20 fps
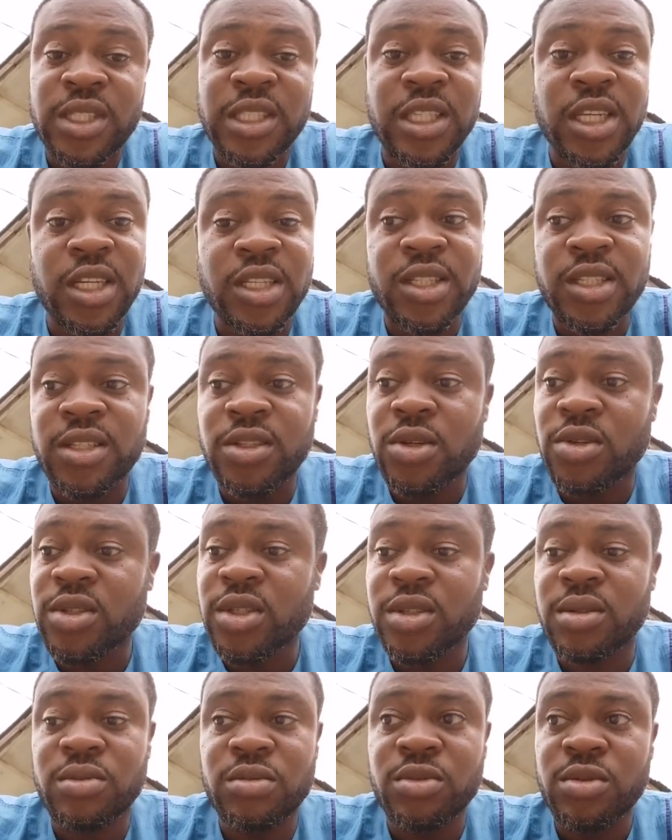takes
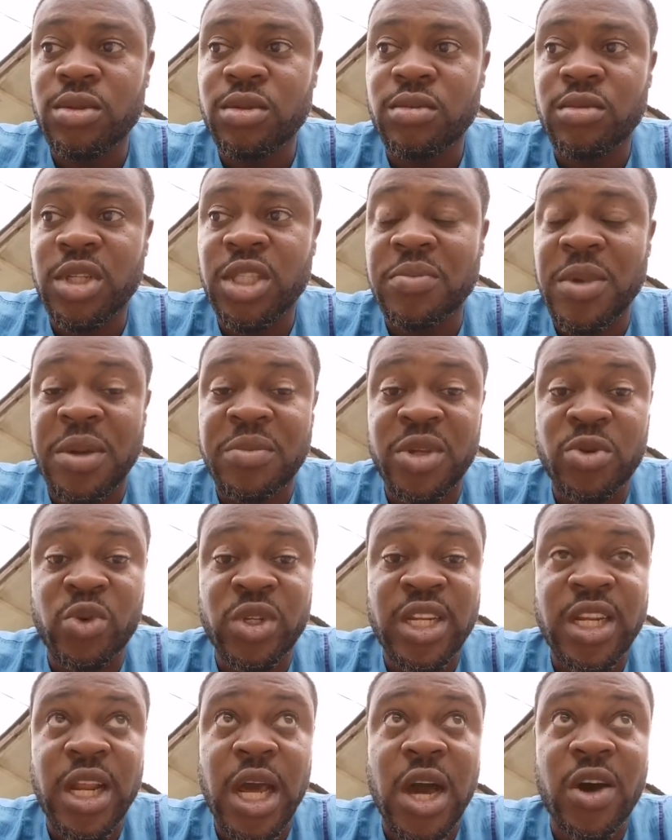just, it might be
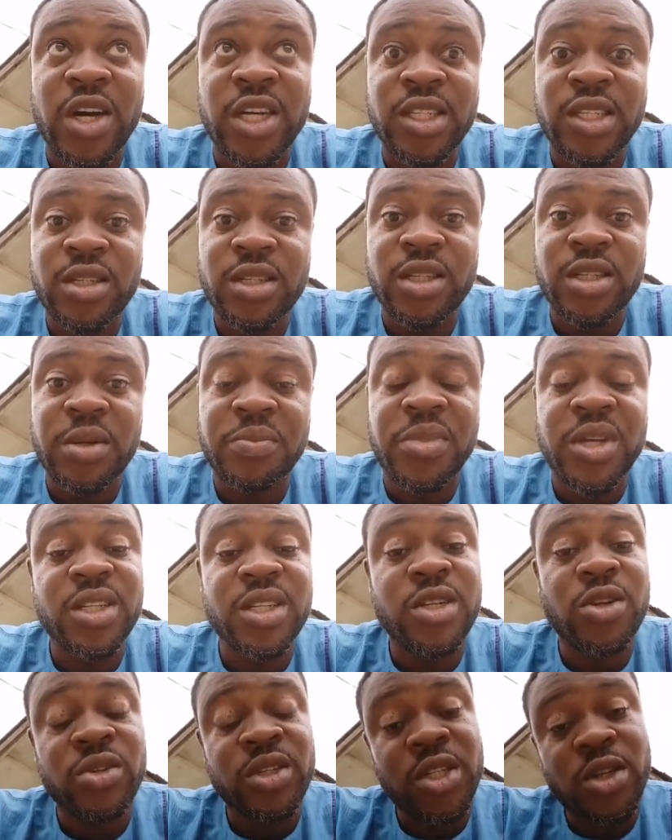within hours,
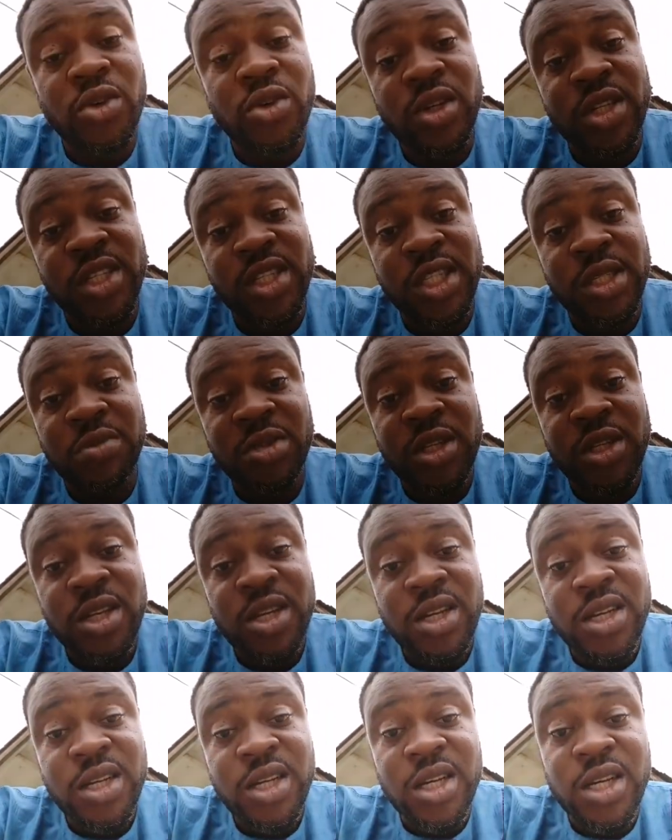depending on the organisms,
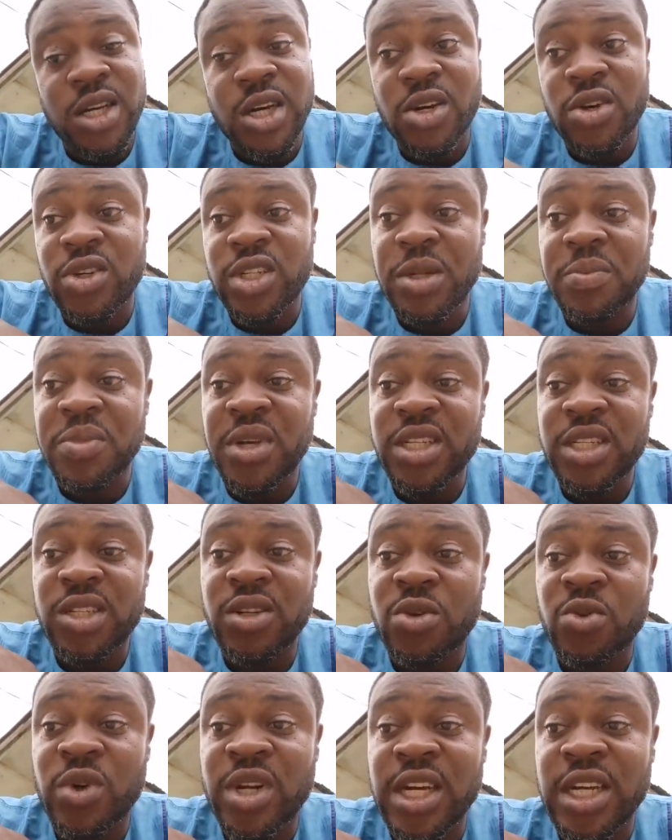or
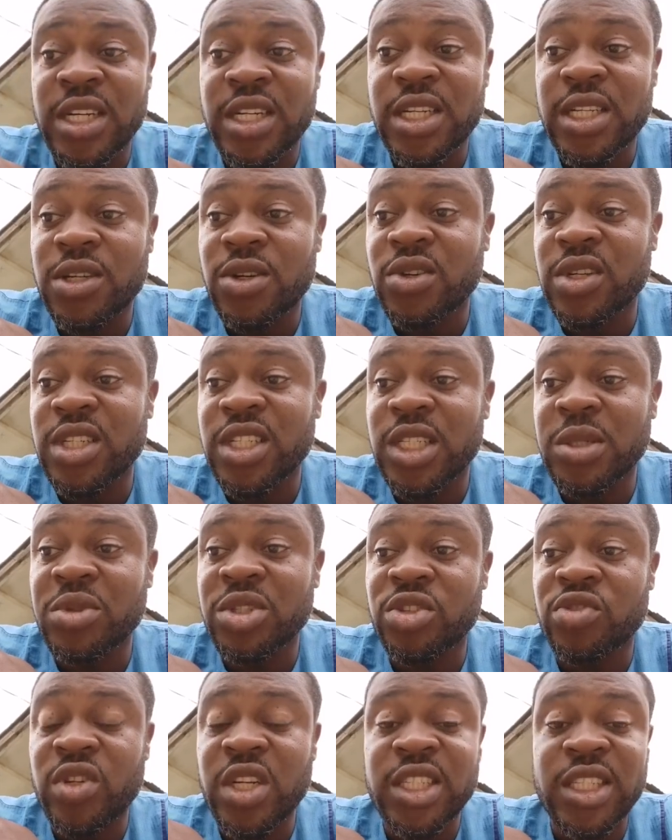depending on whether the organism
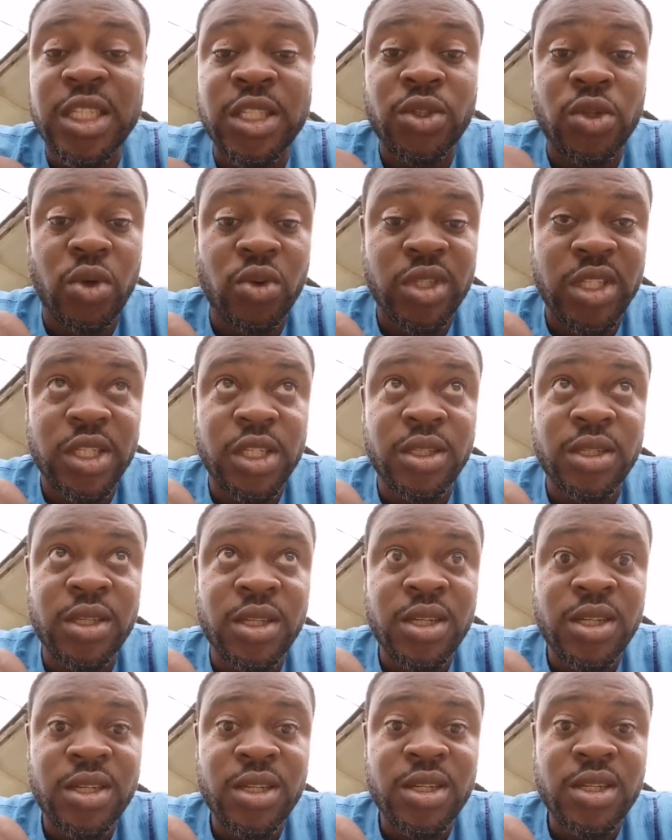is releasing toxin.
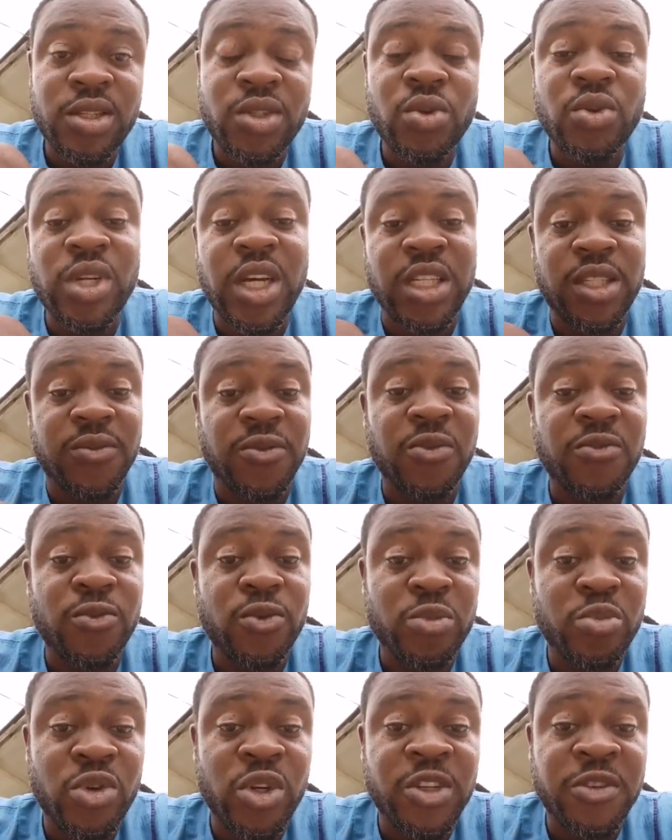So that's for
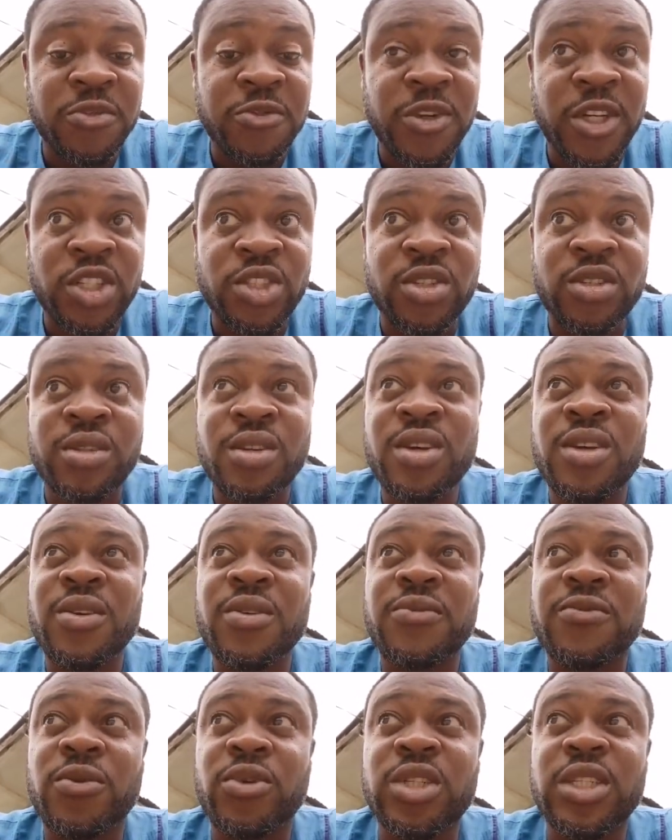foodborne infection.
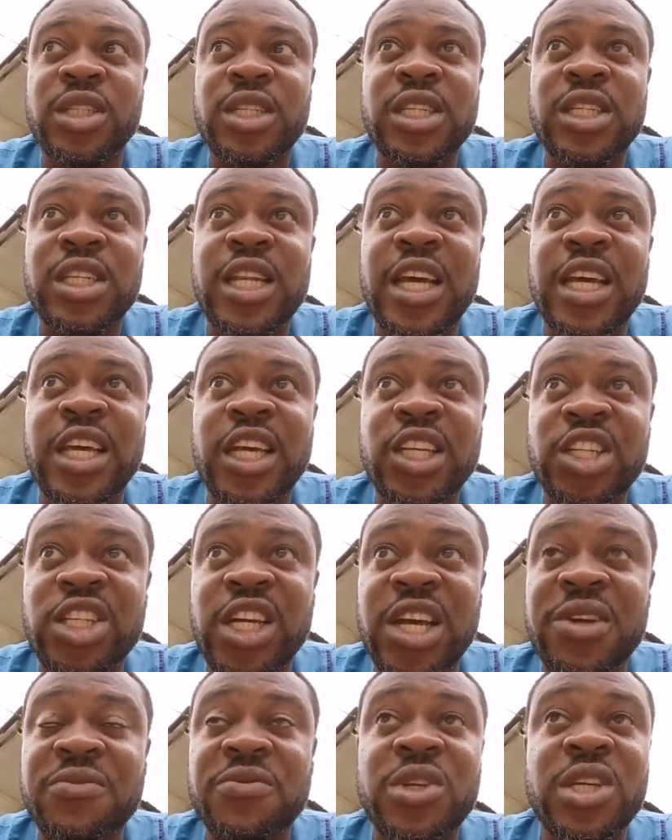For diseases like
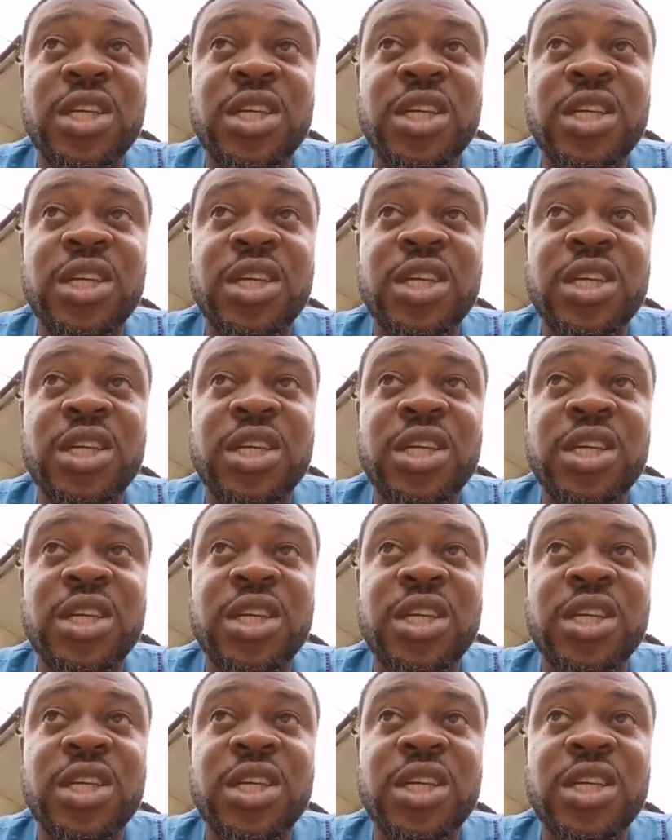HIV,